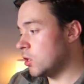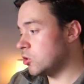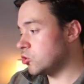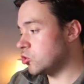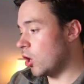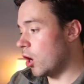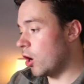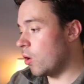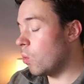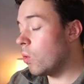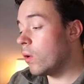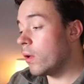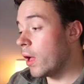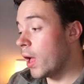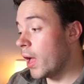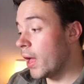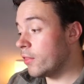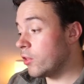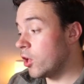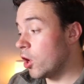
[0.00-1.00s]
So
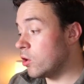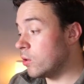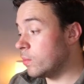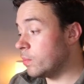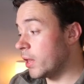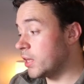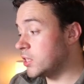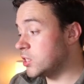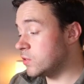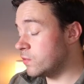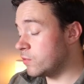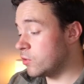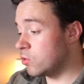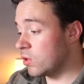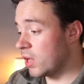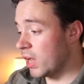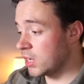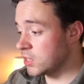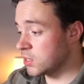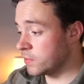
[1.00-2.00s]
the only places for you
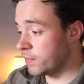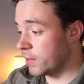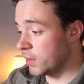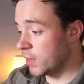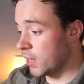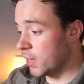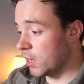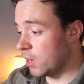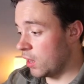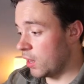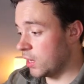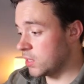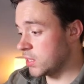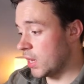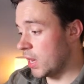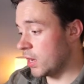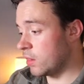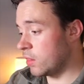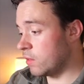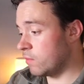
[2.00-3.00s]
guys to fill in is
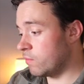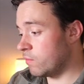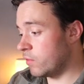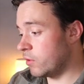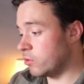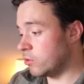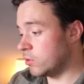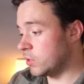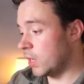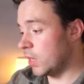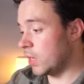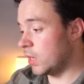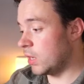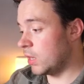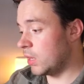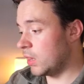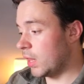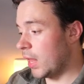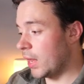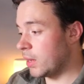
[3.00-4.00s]
anything filled in
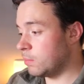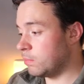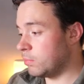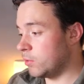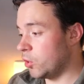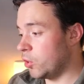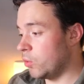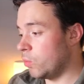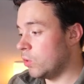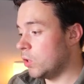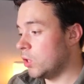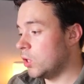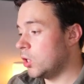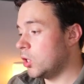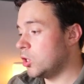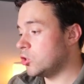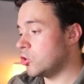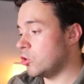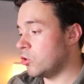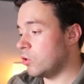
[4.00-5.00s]
light blue.
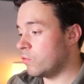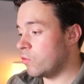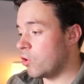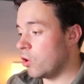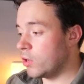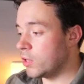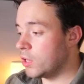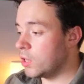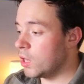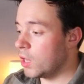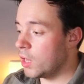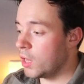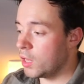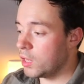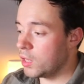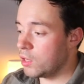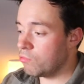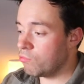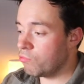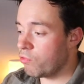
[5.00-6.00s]
So you've got
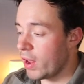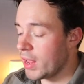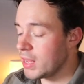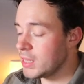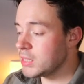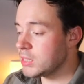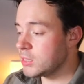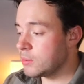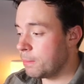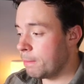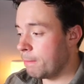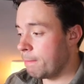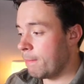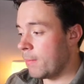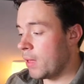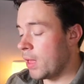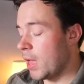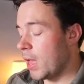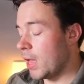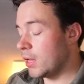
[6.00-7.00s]
your rate
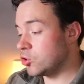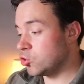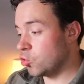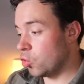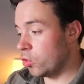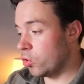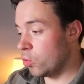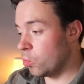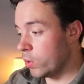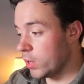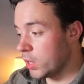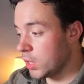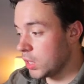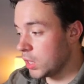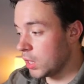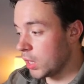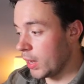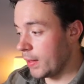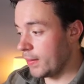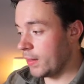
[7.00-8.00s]
during the
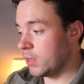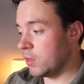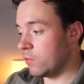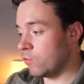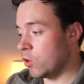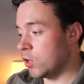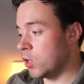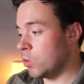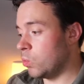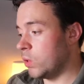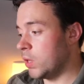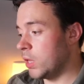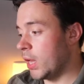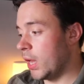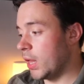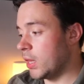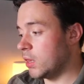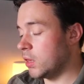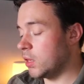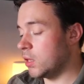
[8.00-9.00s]
week, and then you've got your
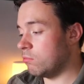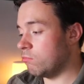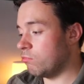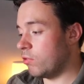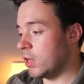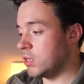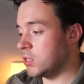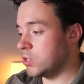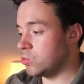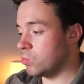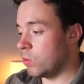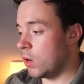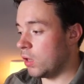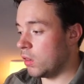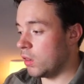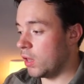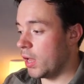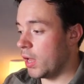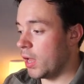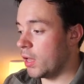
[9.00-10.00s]
weekend rate as
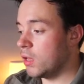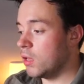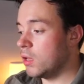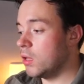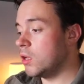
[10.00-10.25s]
well there.